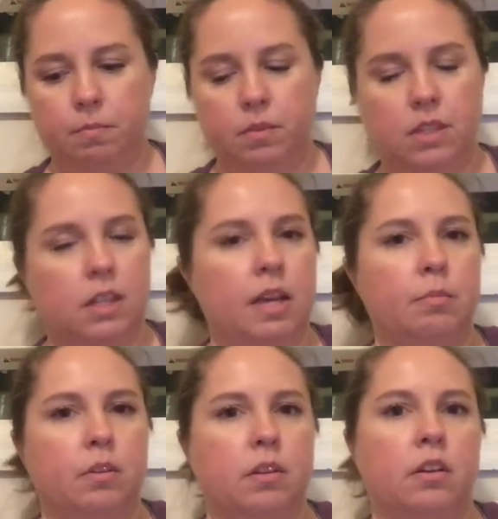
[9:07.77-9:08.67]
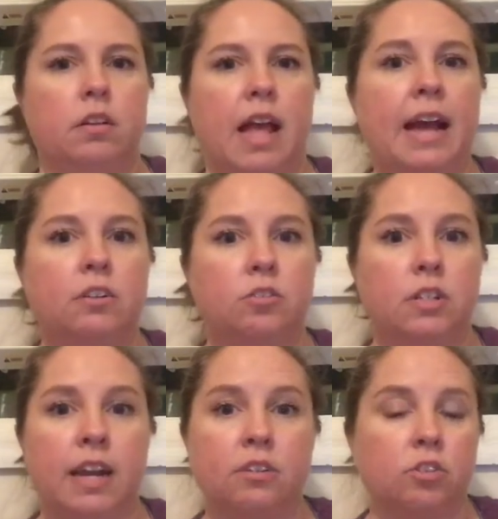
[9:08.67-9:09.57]
celebrity actors
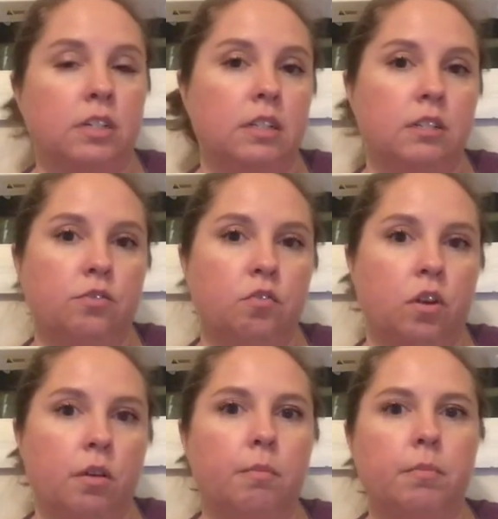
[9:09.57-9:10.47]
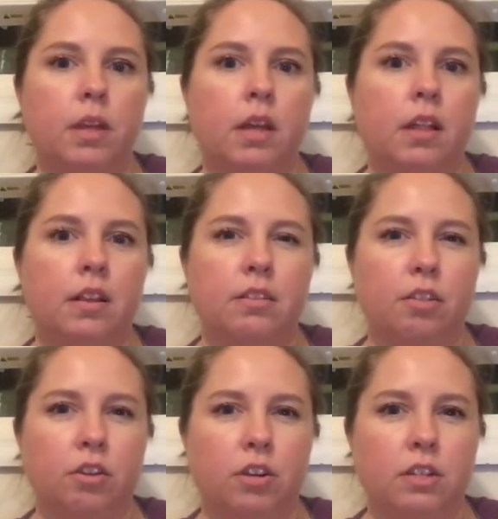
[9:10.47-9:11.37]
and actresses from like the
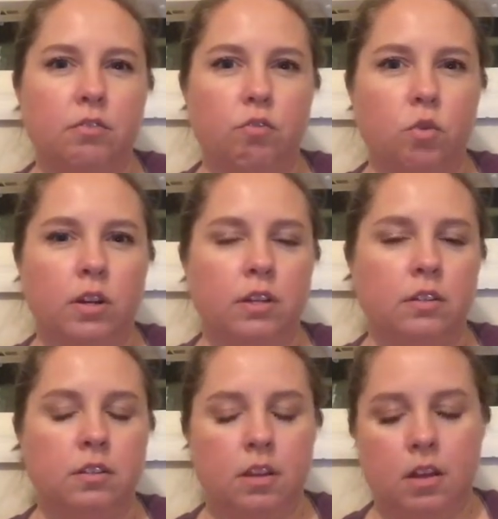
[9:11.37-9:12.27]
30s and 40s.